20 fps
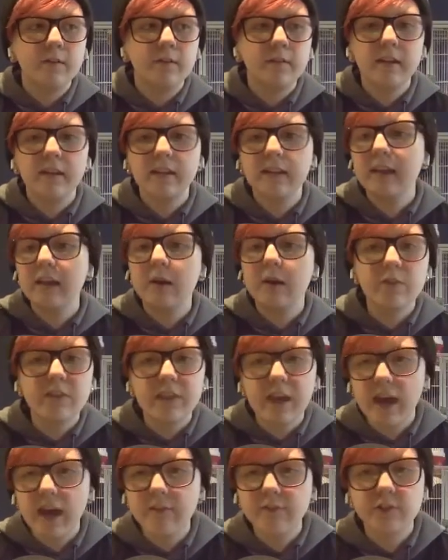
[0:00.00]
like with
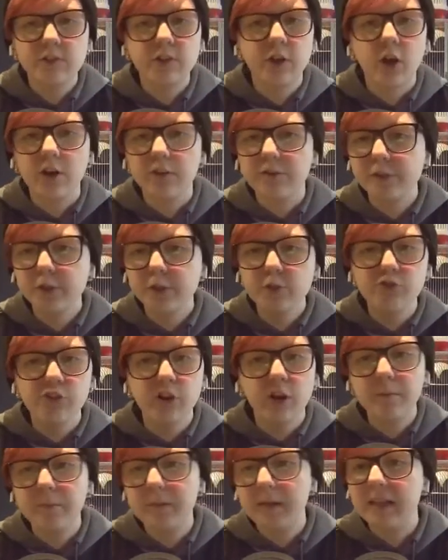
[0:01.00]
Avatar, if you
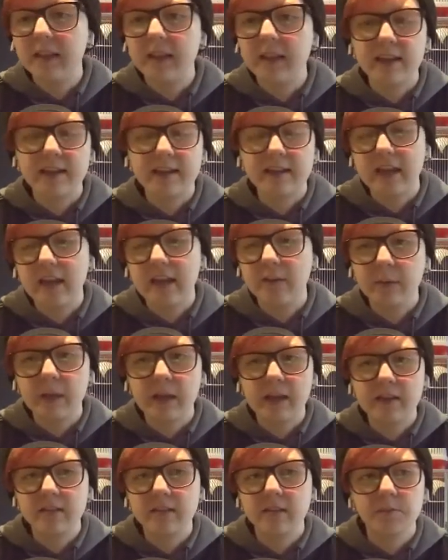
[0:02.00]
jump in like Day of
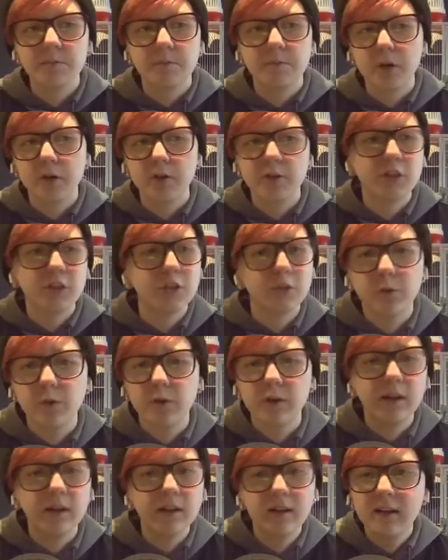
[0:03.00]
Black Sun Part 2,